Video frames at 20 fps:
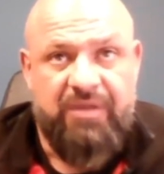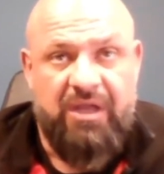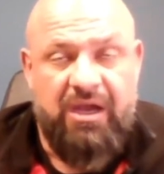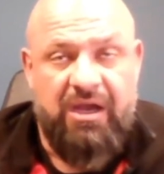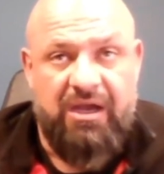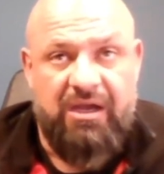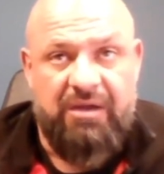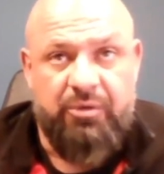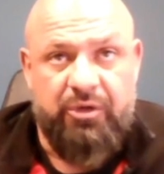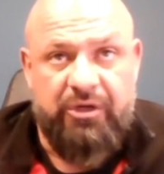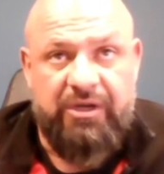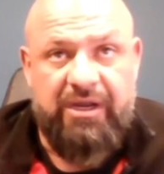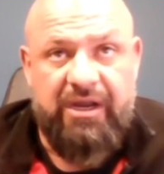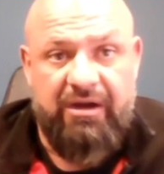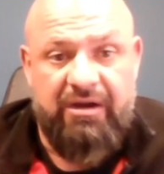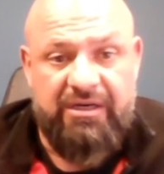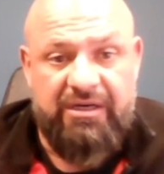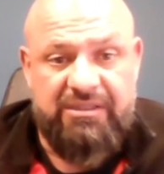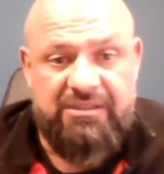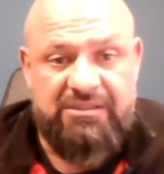uh,
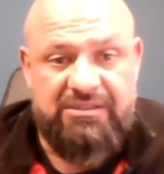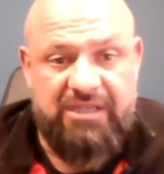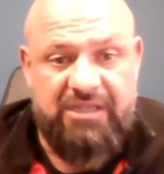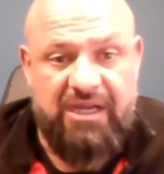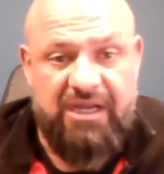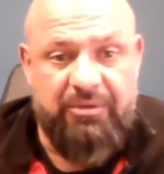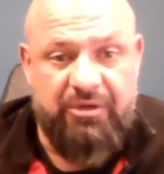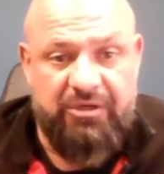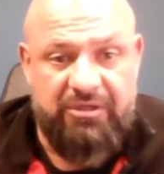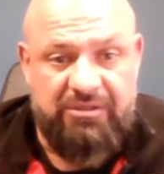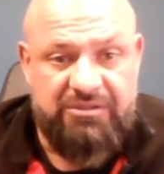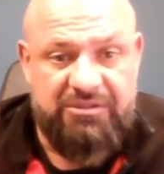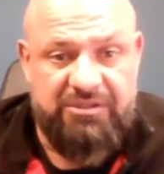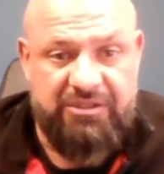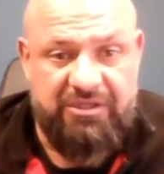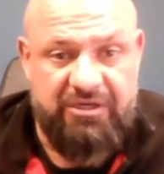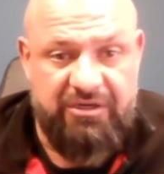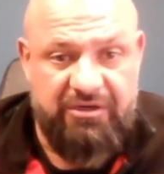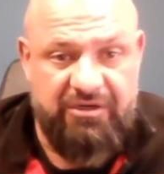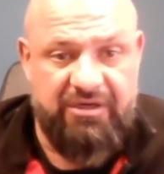precarious
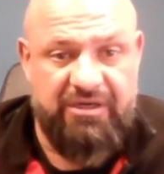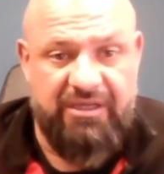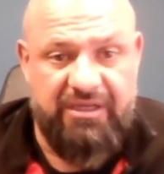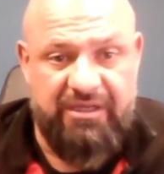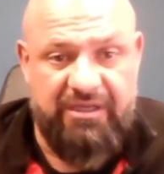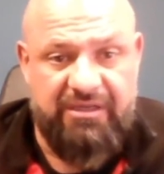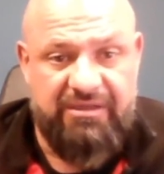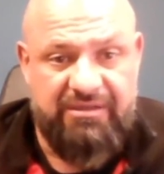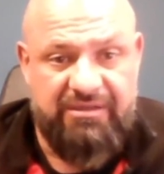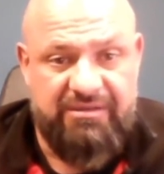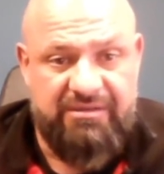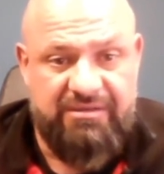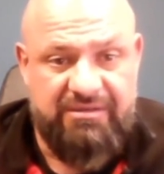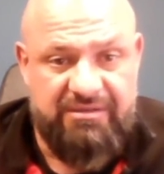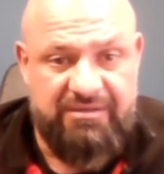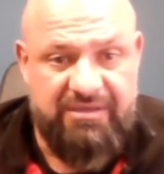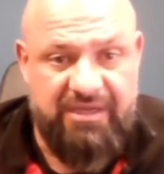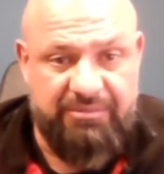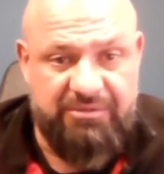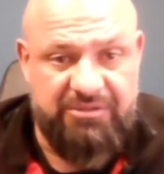cybersecurity
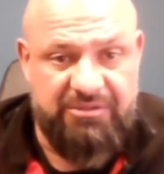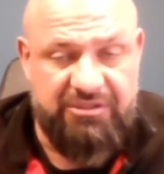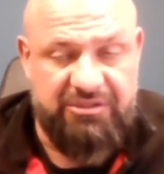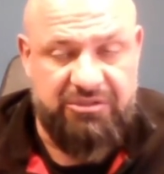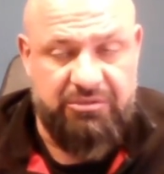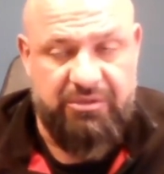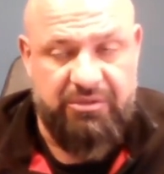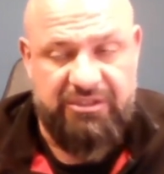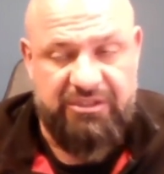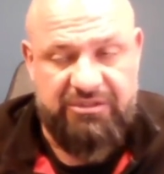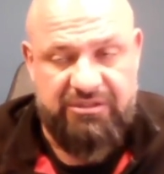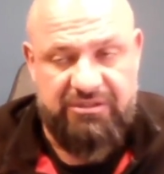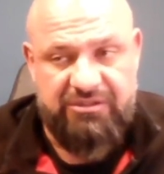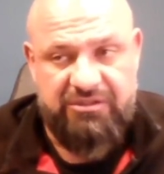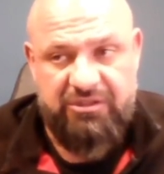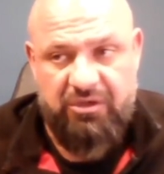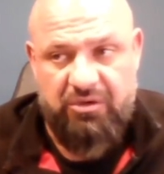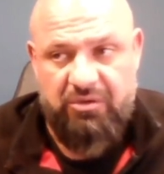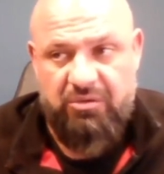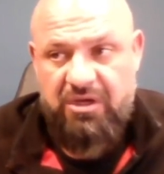type situation.
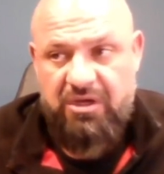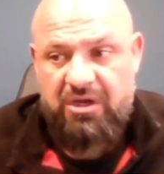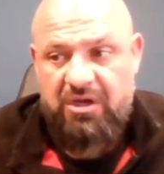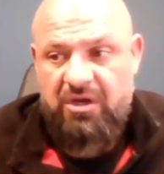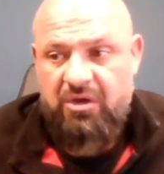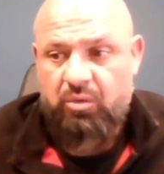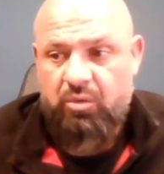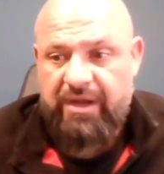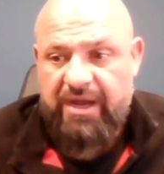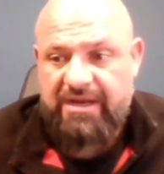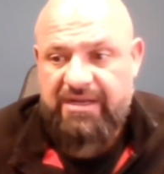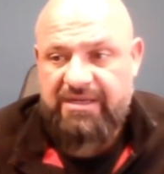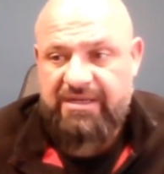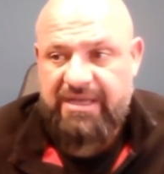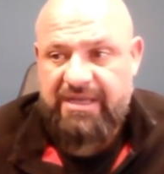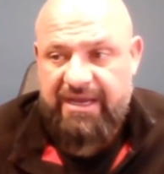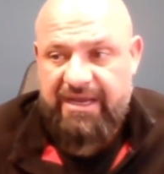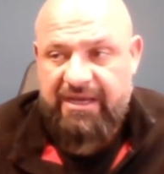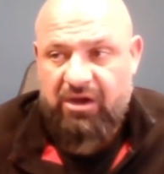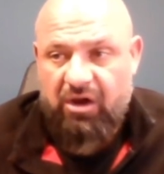So we had to
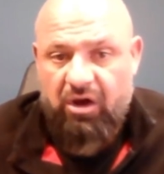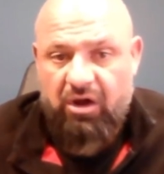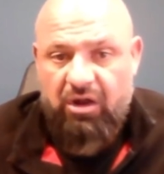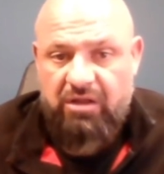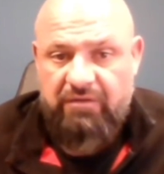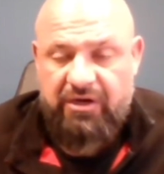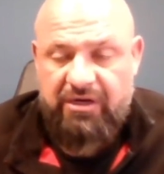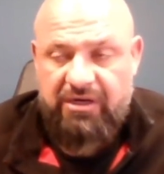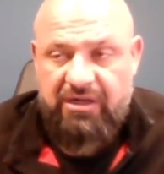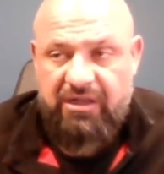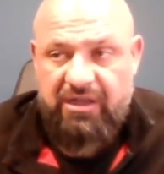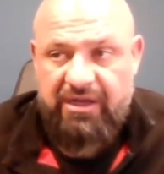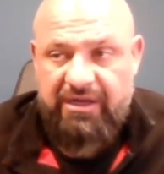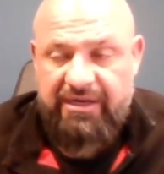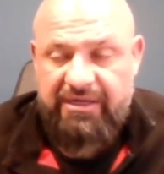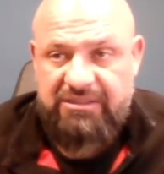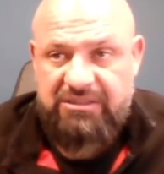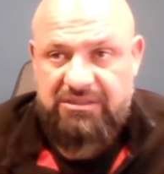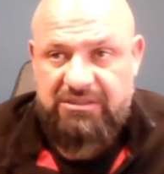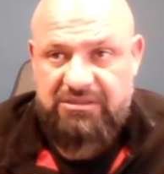take all of our
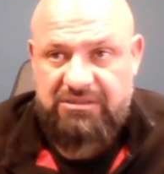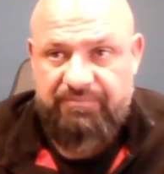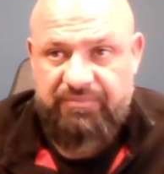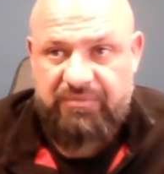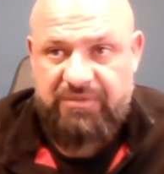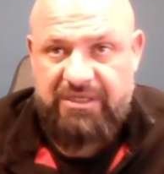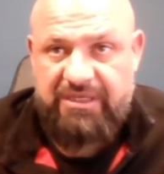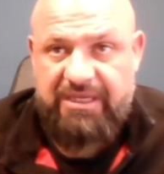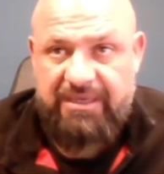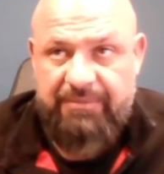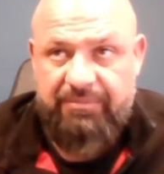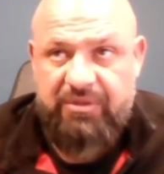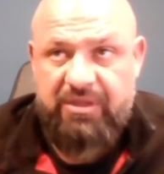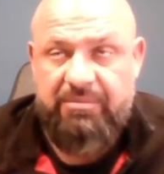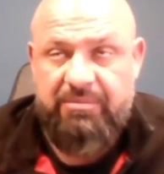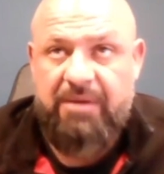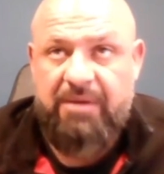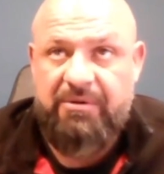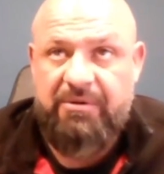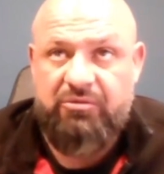clients, to keep
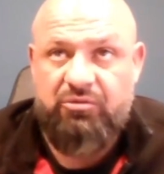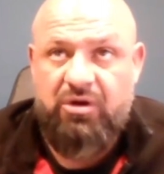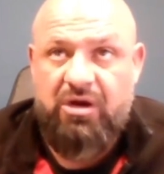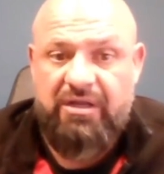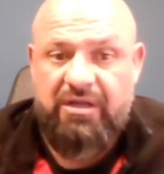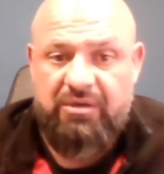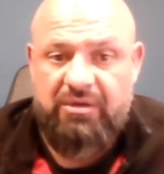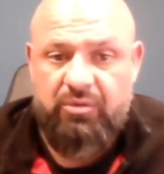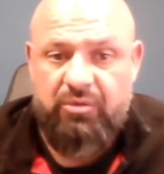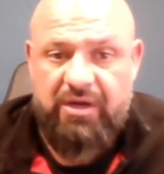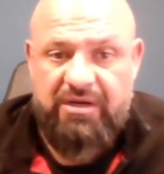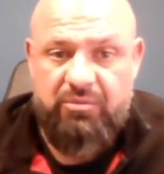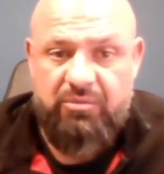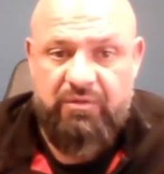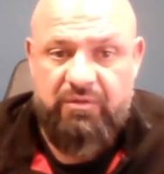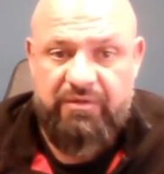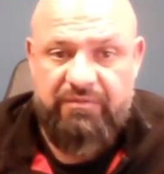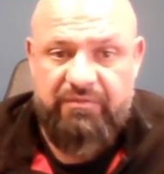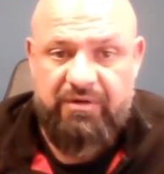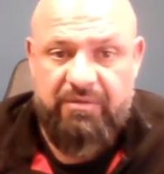them up and running, we had to
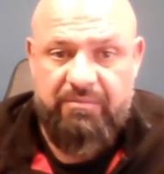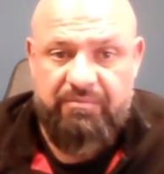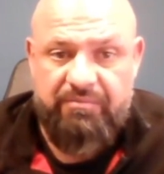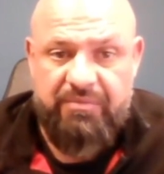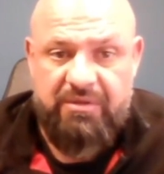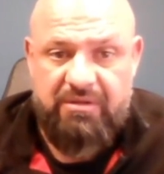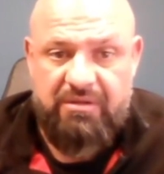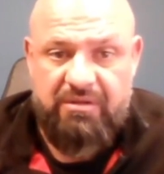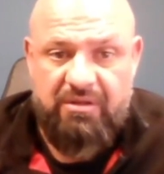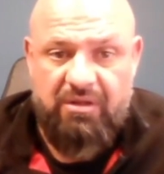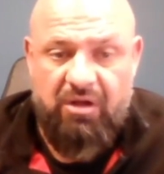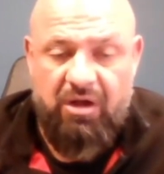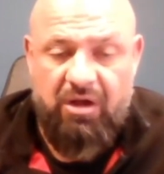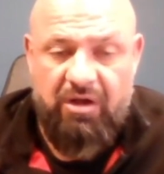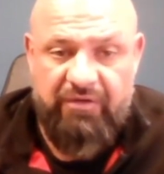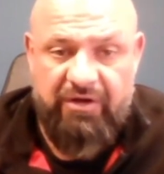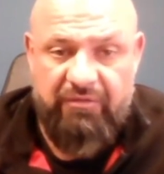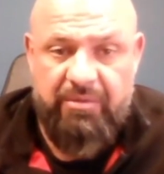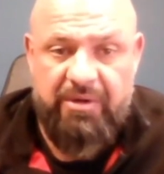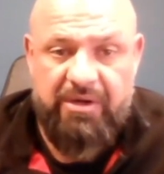move it from all
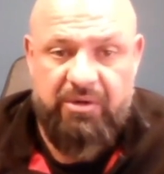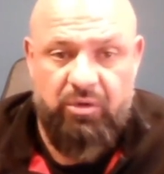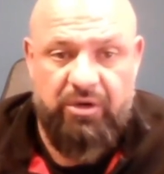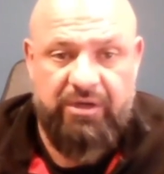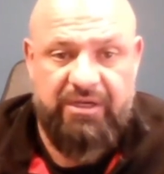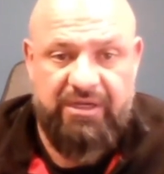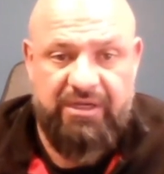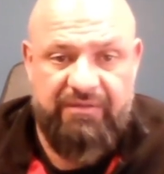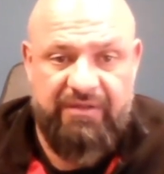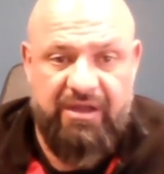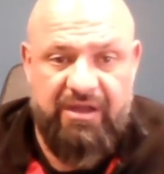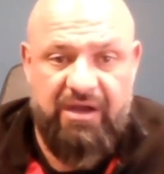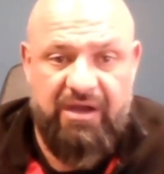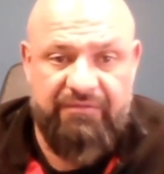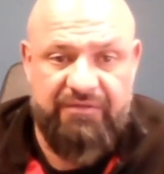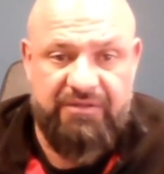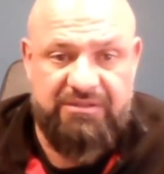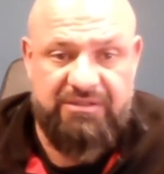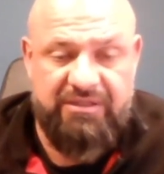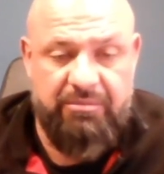of everybody working in the
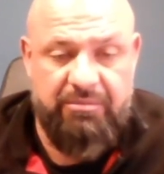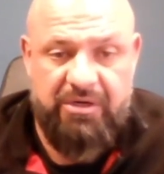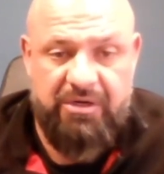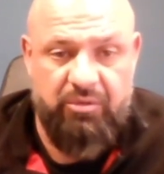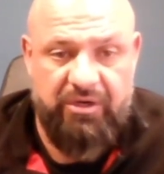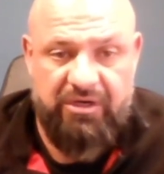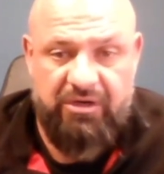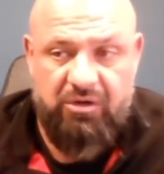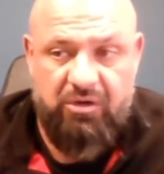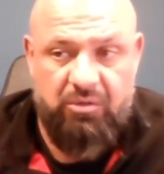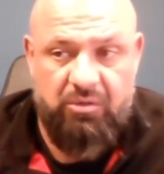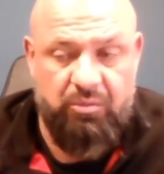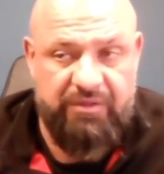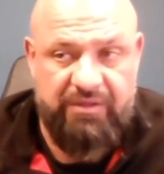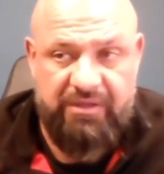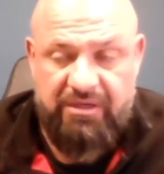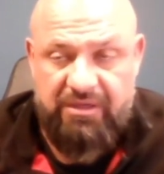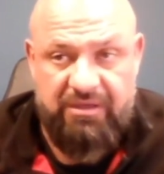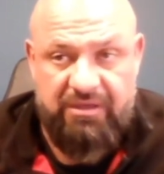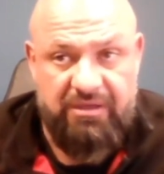office to everybody working at home
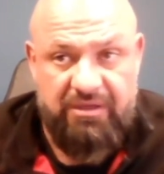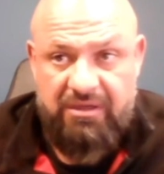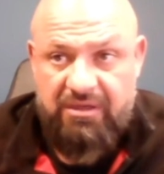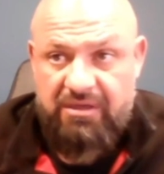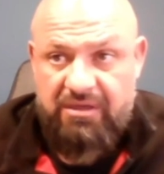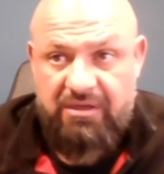within a